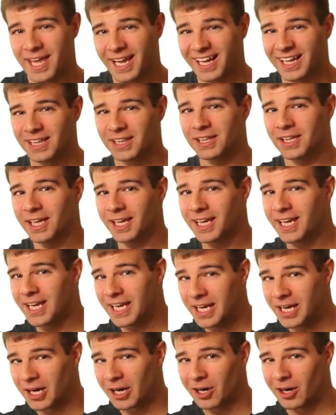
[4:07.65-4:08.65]
Then
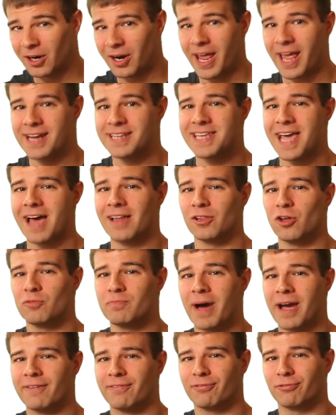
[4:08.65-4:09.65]
click here and
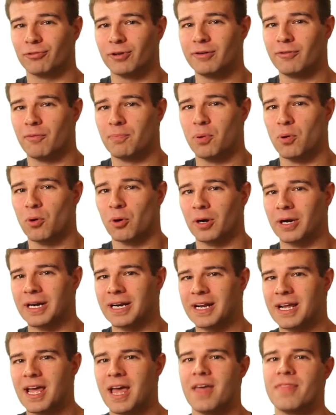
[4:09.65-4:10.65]
download my free
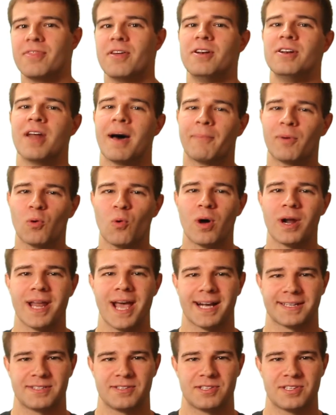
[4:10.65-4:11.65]
report, the
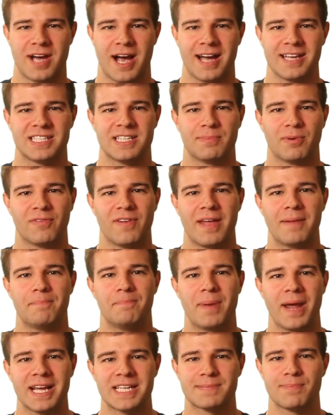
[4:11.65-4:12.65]
#1 exercise to
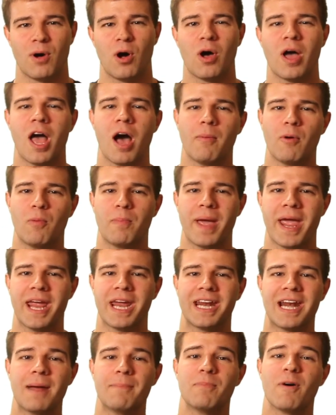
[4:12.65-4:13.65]
prevent baseball elbow
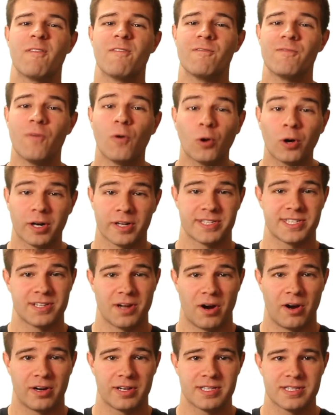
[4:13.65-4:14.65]
pain before
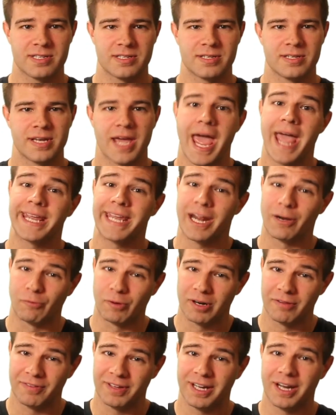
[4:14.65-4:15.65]
it starts, and
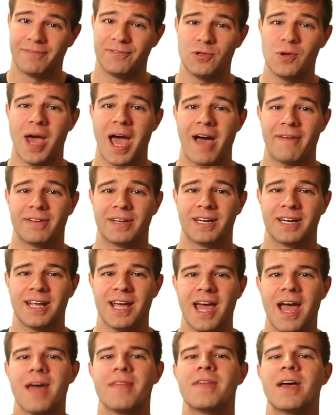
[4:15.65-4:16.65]
get rid of it if you have
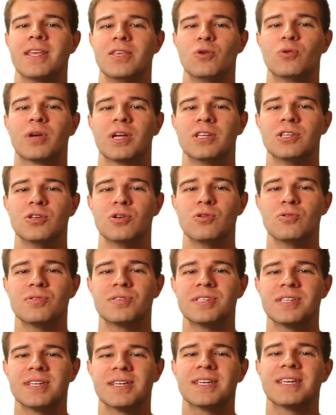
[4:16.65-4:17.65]
it, that you can
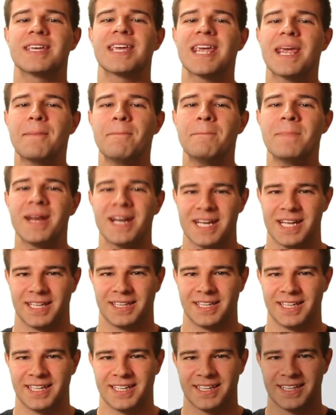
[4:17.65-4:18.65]
use
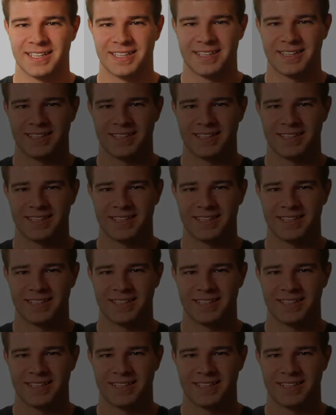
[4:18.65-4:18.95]
immediately.